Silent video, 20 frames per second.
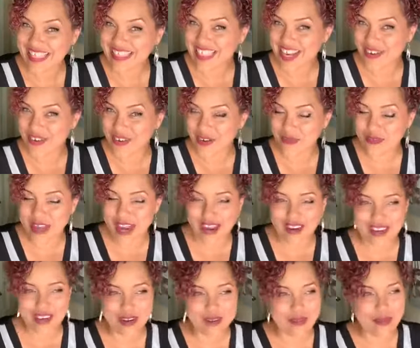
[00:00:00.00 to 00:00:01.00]
that's not what I'm
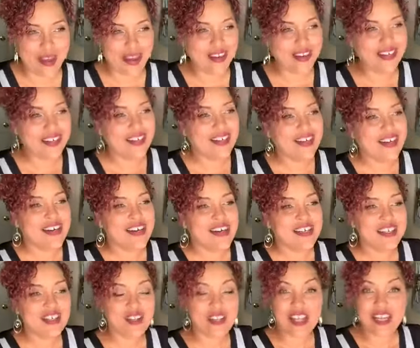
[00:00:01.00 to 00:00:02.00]
talking about.
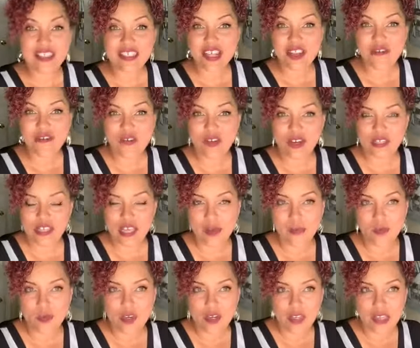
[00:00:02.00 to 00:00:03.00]
So let's say, for
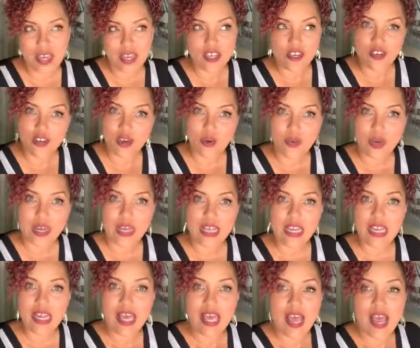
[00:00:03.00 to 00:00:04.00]
example, you're like, you know
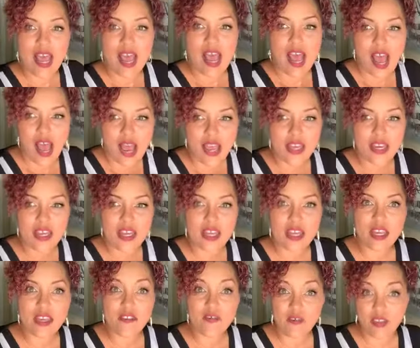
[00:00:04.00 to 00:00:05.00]
what? I
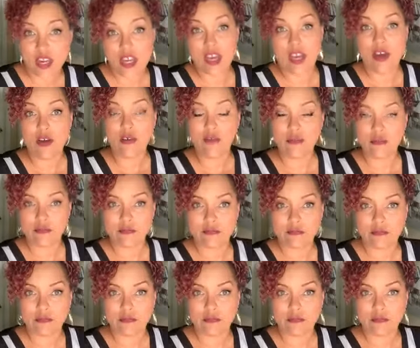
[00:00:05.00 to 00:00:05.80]
need video.